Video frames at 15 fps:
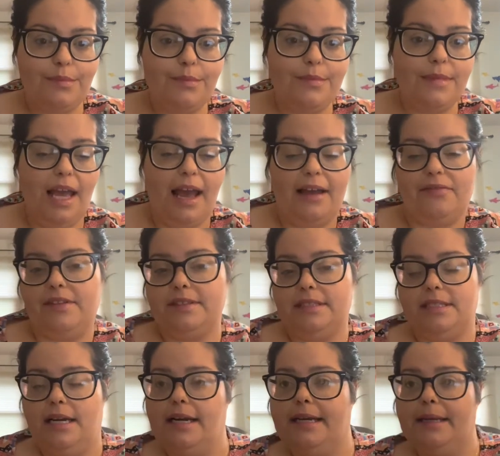at this
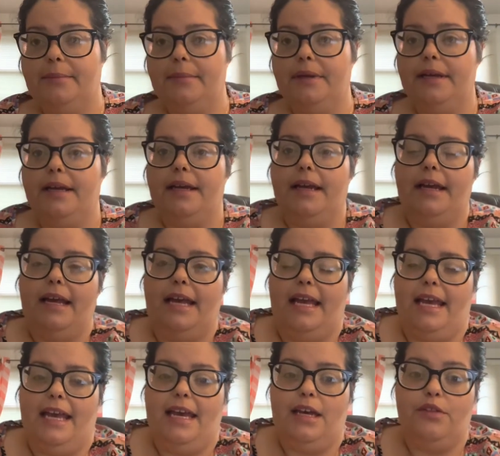time,
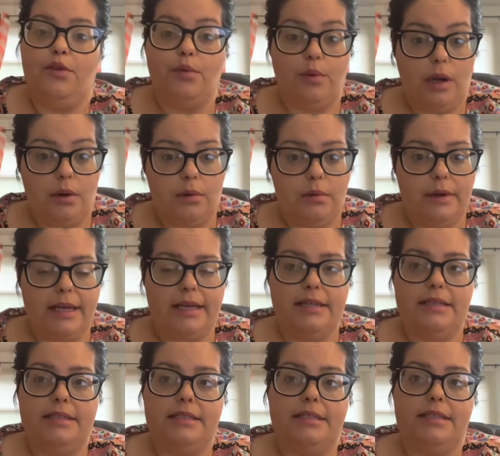and the route
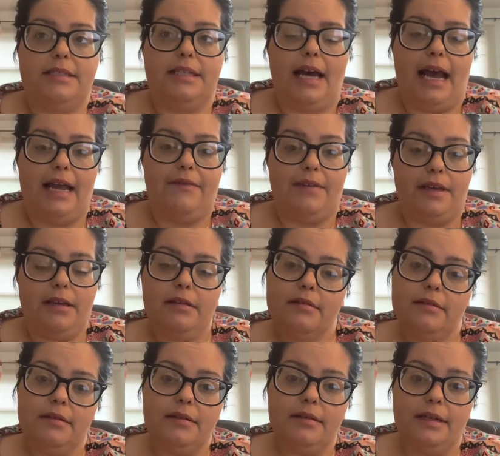is IV,
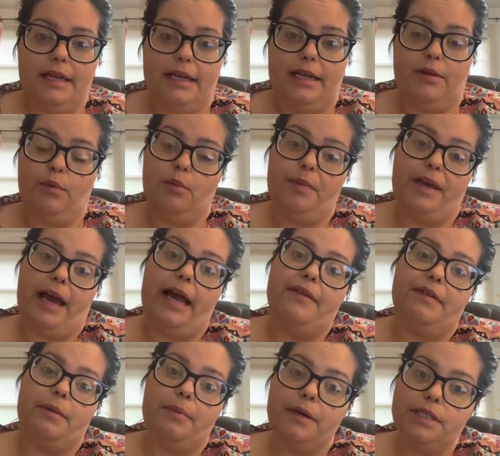and it will be
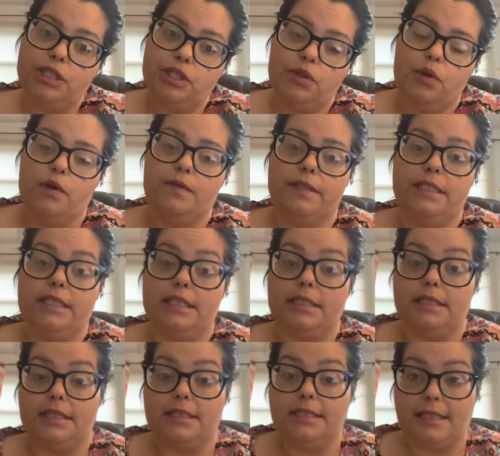IV push over
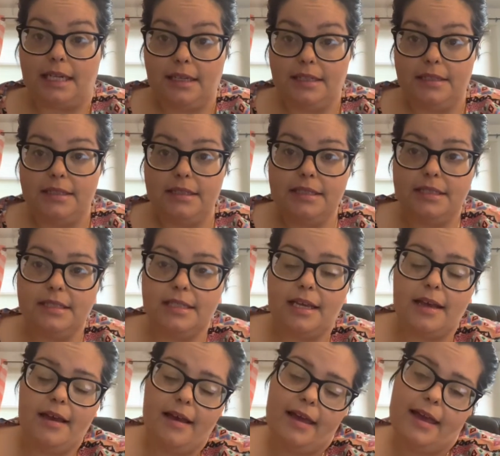60 seconds.
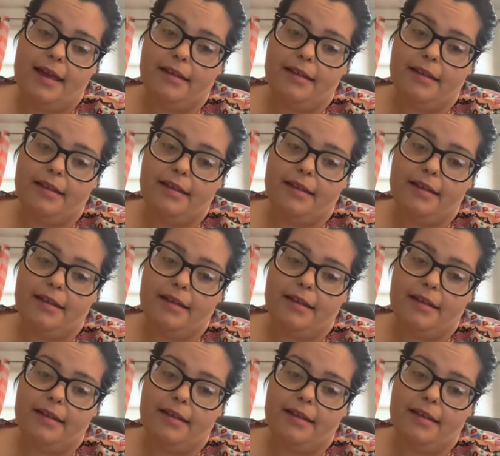And the